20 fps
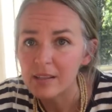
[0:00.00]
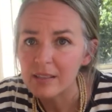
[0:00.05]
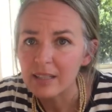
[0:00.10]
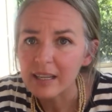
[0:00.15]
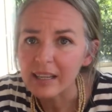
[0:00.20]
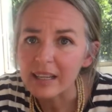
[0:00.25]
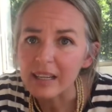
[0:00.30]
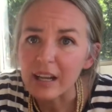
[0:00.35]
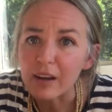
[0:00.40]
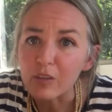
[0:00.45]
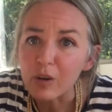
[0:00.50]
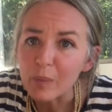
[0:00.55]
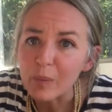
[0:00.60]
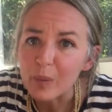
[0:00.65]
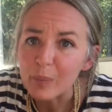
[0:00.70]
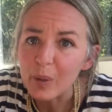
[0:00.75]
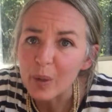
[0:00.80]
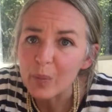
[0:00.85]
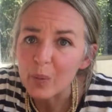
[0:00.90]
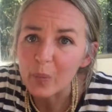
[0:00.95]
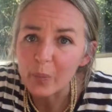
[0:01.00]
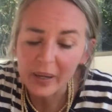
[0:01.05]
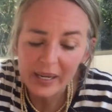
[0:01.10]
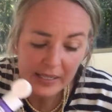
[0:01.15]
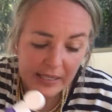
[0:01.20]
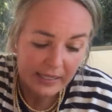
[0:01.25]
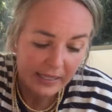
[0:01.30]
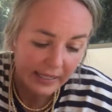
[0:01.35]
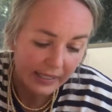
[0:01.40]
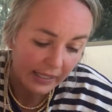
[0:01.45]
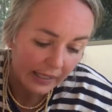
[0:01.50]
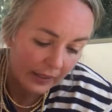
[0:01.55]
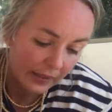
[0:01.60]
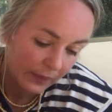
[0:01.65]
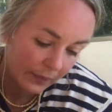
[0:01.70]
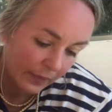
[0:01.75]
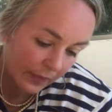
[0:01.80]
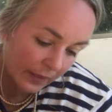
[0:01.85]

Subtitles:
Lucky I've got my purple paint here.